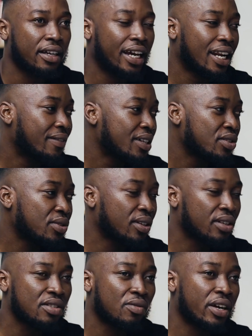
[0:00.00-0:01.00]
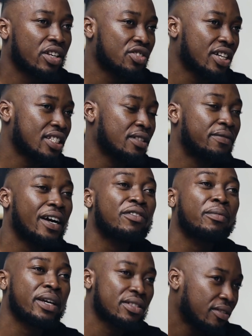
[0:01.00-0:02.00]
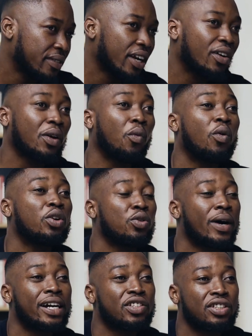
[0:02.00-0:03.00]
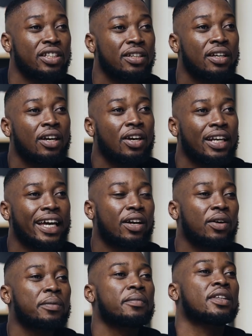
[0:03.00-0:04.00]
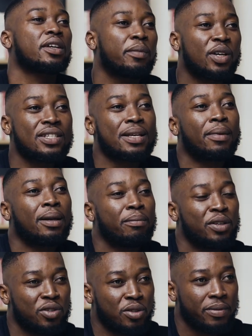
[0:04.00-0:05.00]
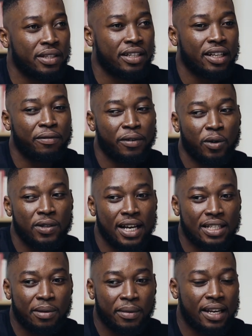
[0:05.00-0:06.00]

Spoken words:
And I've had to do a lot of work in trying to define for myself, like, okay, what do I actually, like, because I'm an ambitious person and a friend was asking